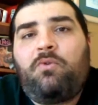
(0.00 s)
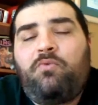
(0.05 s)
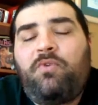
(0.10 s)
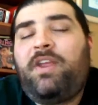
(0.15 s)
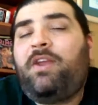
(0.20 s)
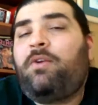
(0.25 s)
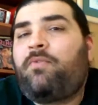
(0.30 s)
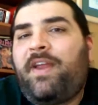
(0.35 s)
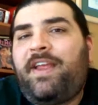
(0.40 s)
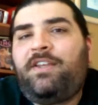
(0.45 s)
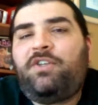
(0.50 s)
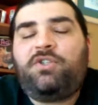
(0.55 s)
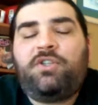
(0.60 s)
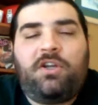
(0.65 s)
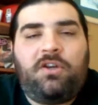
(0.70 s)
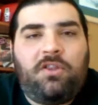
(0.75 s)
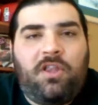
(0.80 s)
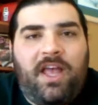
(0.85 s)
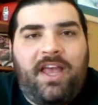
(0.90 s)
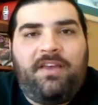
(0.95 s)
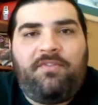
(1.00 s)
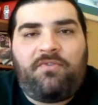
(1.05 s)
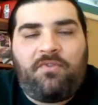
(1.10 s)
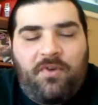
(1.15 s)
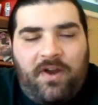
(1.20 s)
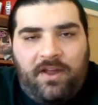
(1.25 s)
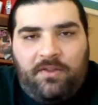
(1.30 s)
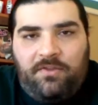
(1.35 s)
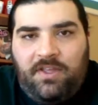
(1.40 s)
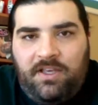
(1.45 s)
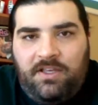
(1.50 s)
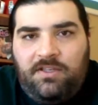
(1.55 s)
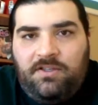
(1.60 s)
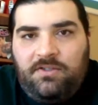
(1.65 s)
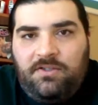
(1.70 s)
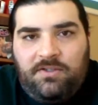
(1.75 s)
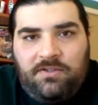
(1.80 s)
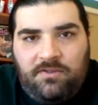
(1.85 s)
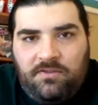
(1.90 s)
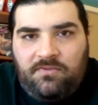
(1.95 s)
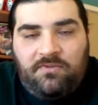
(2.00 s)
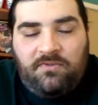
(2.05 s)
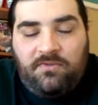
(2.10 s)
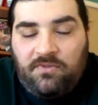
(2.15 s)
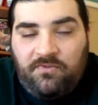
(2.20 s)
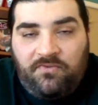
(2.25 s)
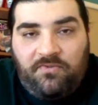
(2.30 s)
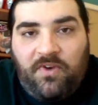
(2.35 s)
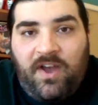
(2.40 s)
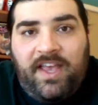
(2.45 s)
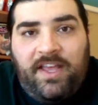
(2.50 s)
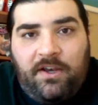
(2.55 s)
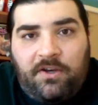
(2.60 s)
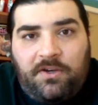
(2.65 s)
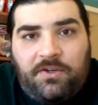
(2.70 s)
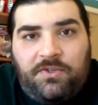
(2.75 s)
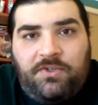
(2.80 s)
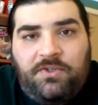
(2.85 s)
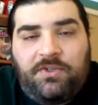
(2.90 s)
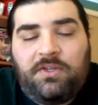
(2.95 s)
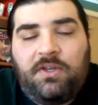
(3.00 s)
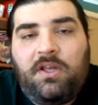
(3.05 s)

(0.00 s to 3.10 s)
rearrange their life around these fighters,